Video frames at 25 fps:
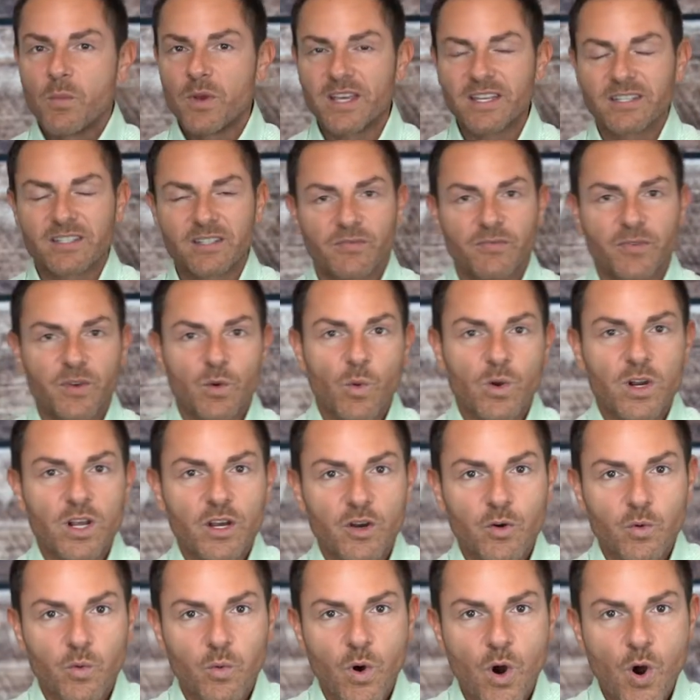Because if you want
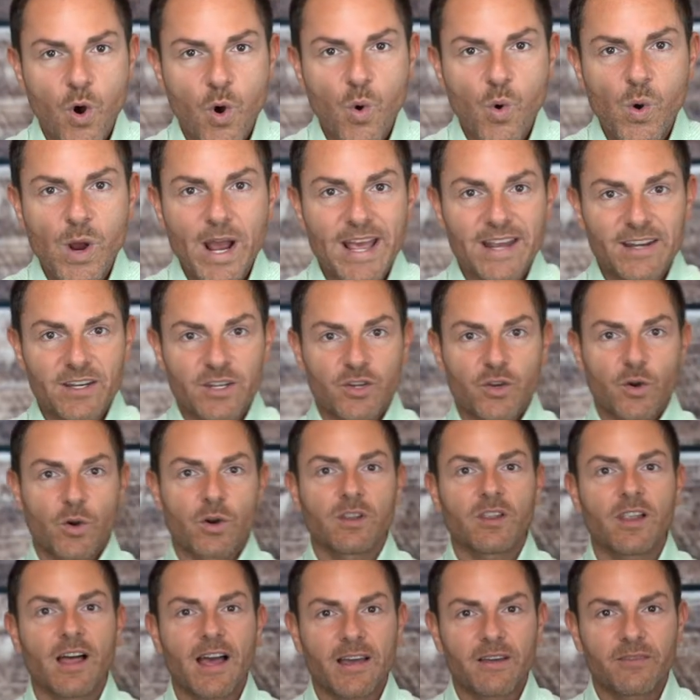to grow in
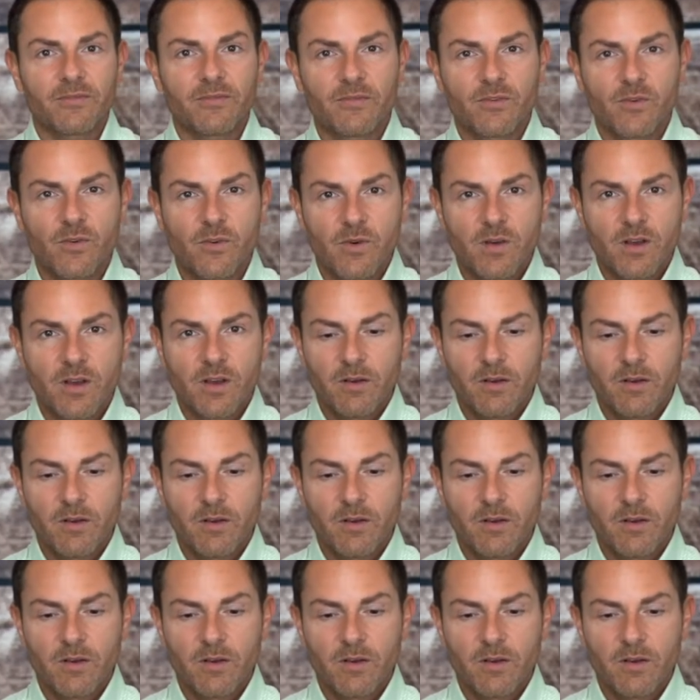your life,